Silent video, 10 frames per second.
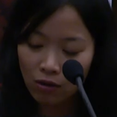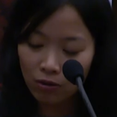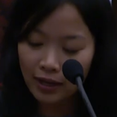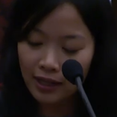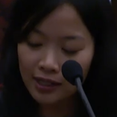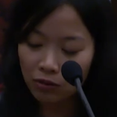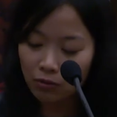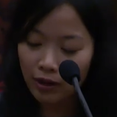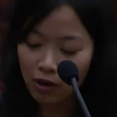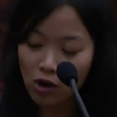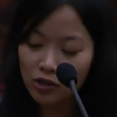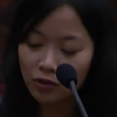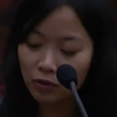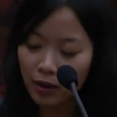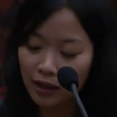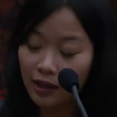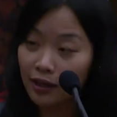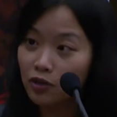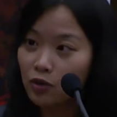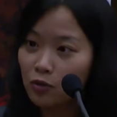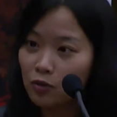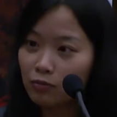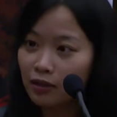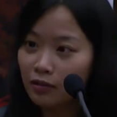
or that it's also the right thing to do,